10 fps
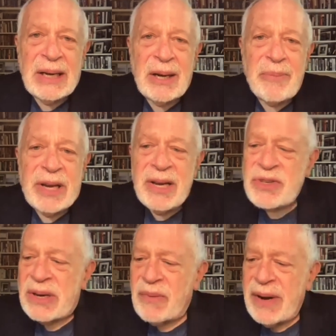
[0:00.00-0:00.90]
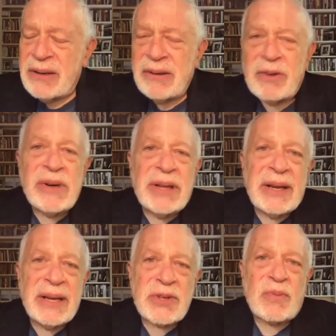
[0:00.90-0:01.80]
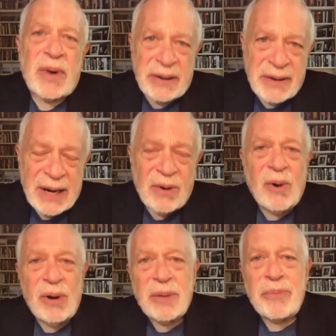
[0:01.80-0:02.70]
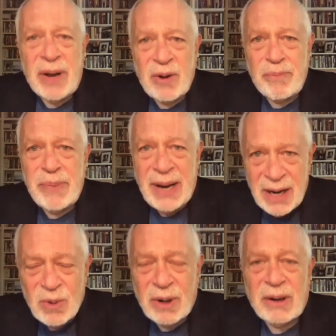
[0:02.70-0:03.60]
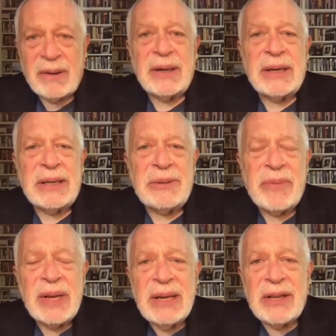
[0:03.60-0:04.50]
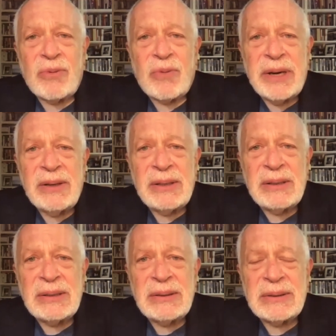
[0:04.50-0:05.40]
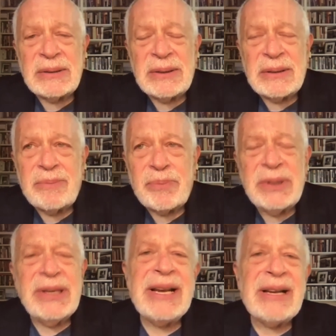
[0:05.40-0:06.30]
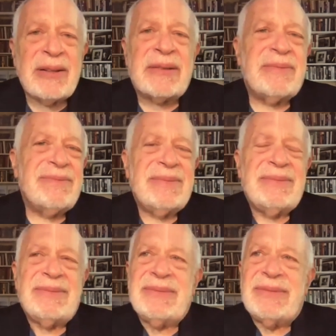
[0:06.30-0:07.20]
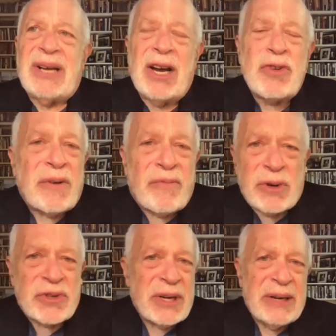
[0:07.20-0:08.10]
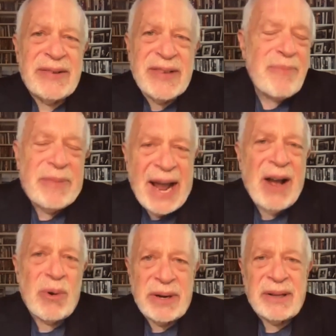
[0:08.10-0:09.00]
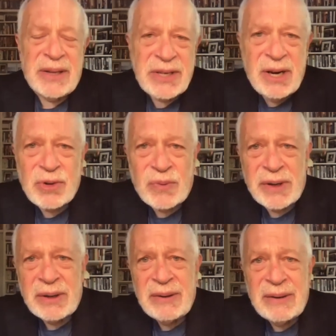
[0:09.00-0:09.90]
Because, Randall, it really is right now all about power. The real political controversy deep down in this country